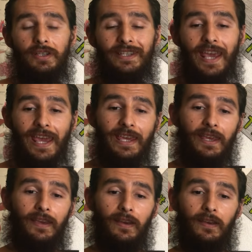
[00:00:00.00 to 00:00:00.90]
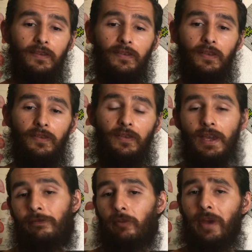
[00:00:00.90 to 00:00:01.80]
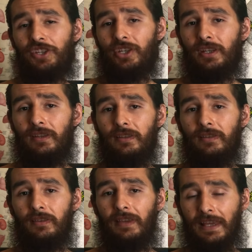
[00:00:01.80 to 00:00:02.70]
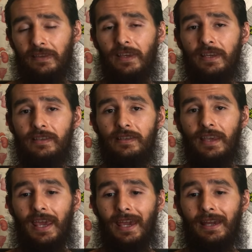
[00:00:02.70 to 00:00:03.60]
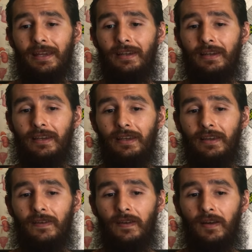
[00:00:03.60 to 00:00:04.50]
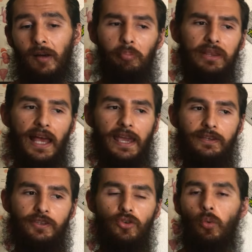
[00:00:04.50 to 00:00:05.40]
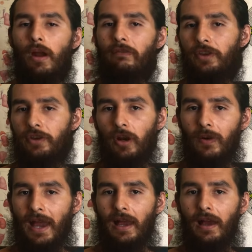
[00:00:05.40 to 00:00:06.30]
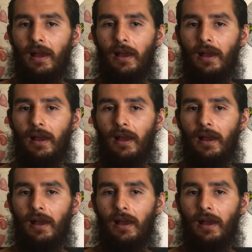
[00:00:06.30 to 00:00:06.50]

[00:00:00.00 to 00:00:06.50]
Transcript: take information like this and apply it to wherever you're at